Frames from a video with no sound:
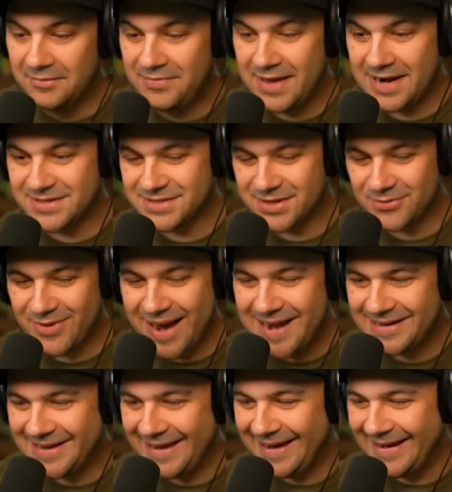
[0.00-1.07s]
There's the
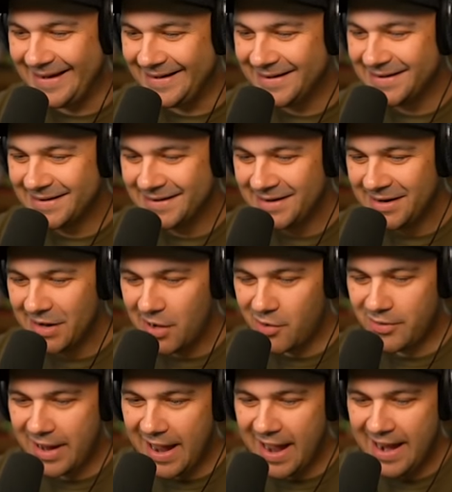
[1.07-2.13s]
red key.
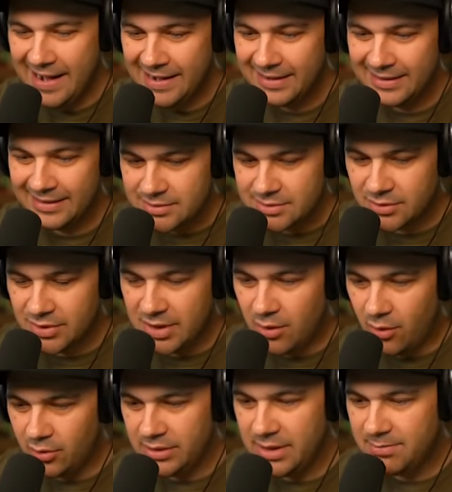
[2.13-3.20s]
Okay. So the
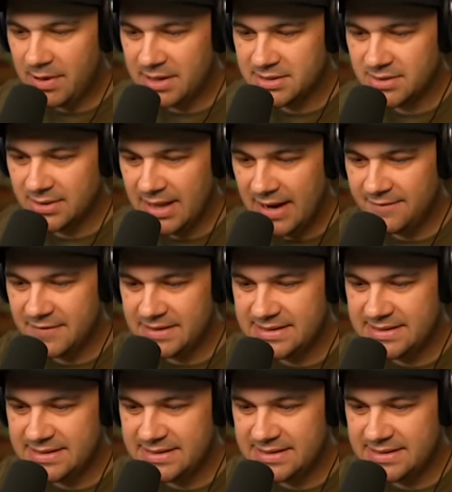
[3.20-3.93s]
only puzzle left